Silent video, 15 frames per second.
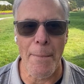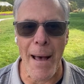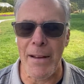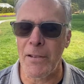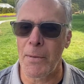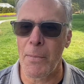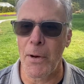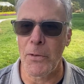
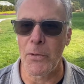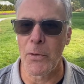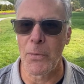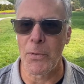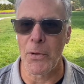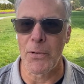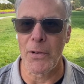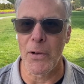magic
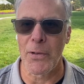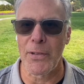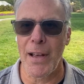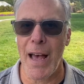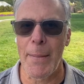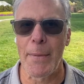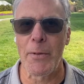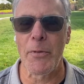mushrooms or
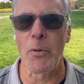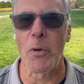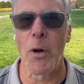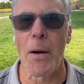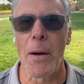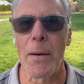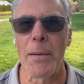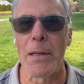psilocybin for
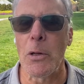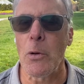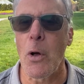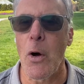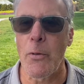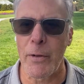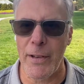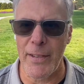a little
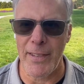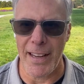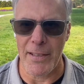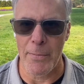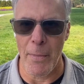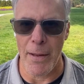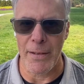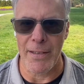over six
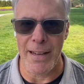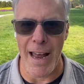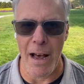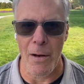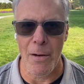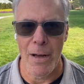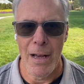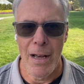months now.